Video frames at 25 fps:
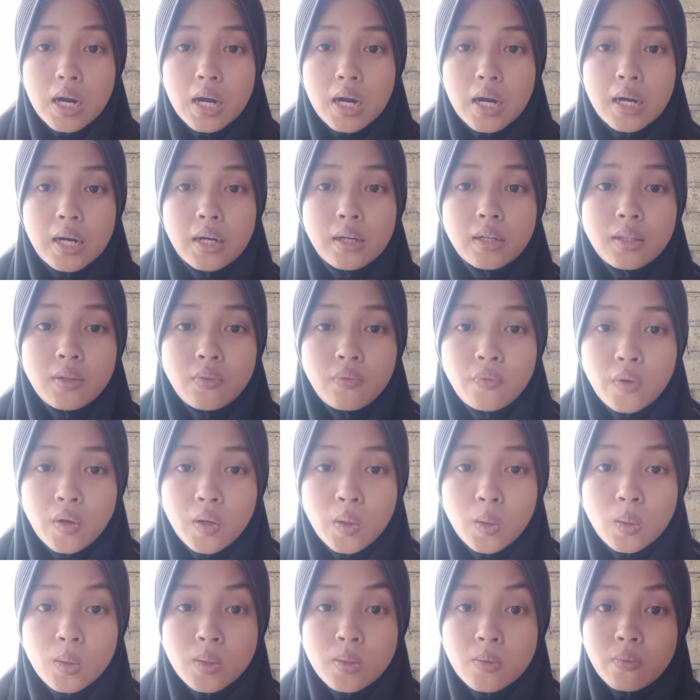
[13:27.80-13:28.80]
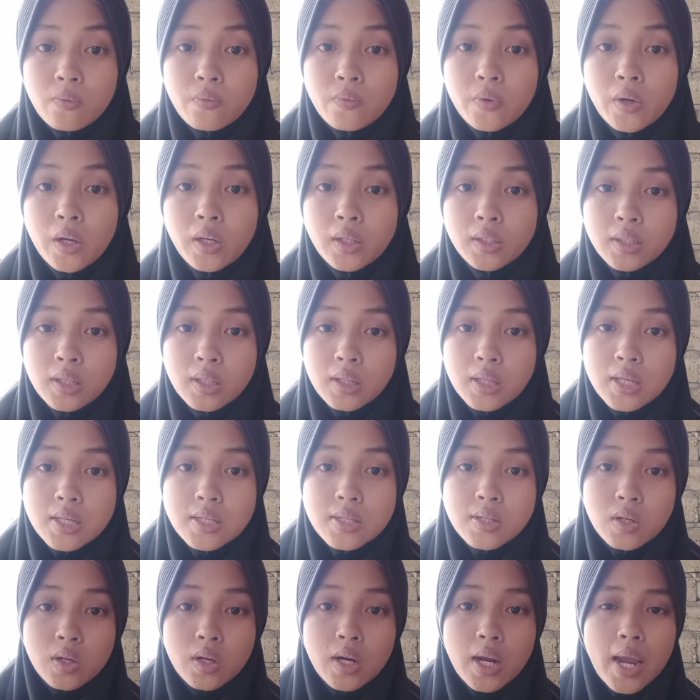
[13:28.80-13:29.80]
artificial
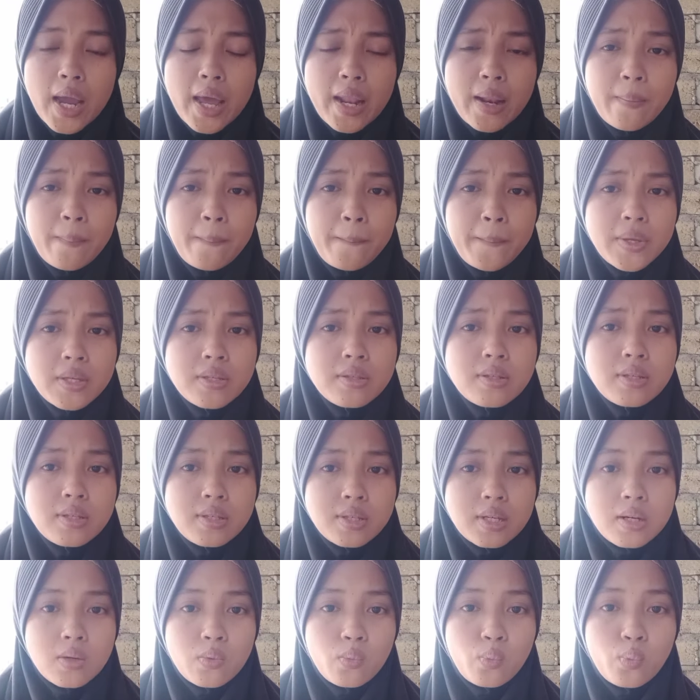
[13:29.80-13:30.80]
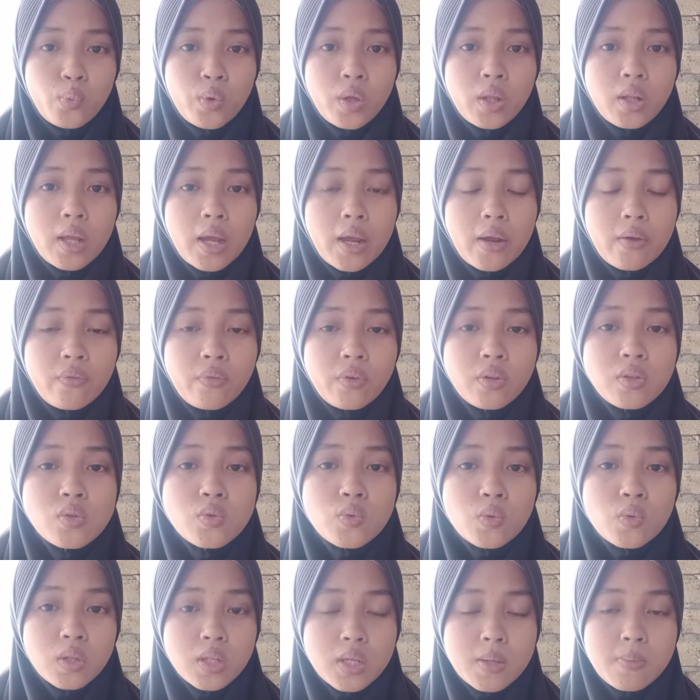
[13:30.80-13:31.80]
fertilizer and pesticide will
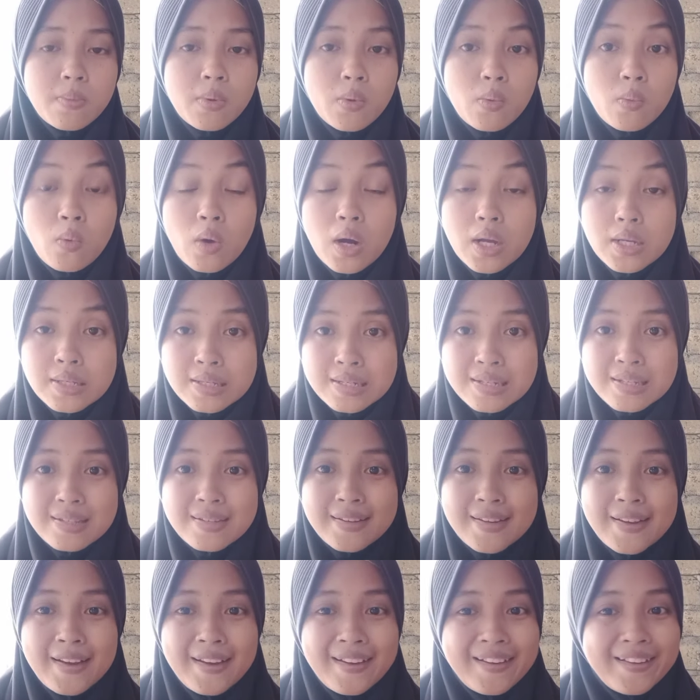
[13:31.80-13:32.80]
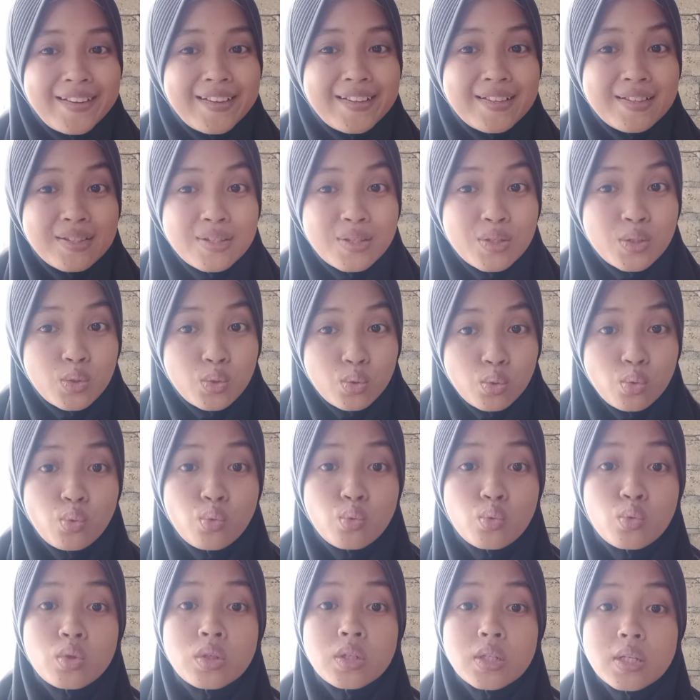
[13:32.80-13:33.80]
eventually be washed
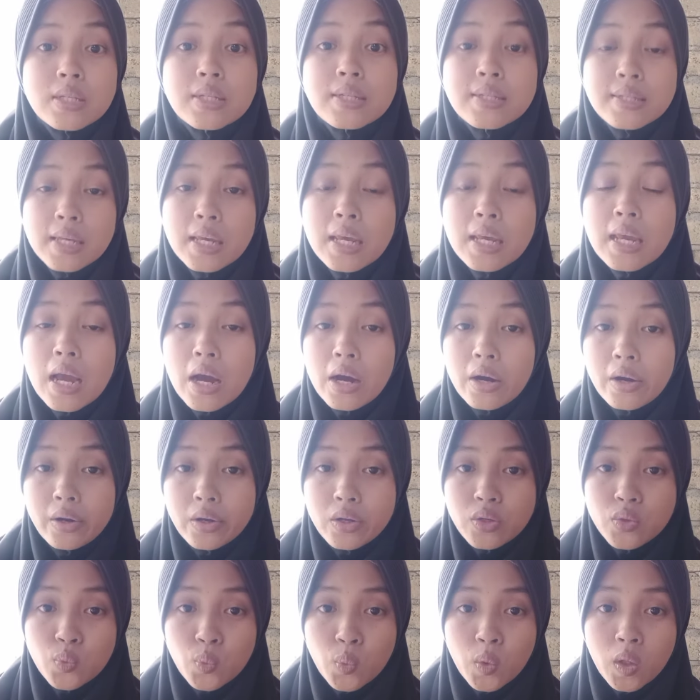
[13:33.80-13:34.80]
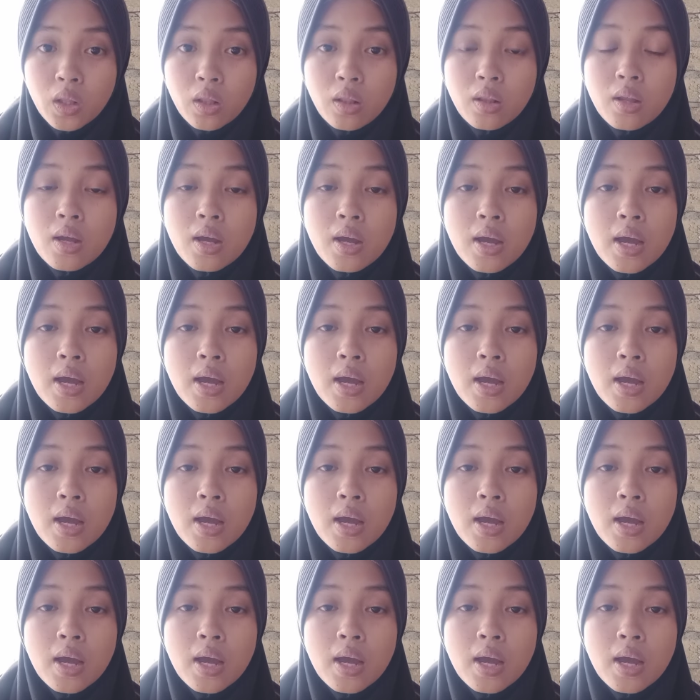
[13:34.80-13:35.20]
into the sea as well.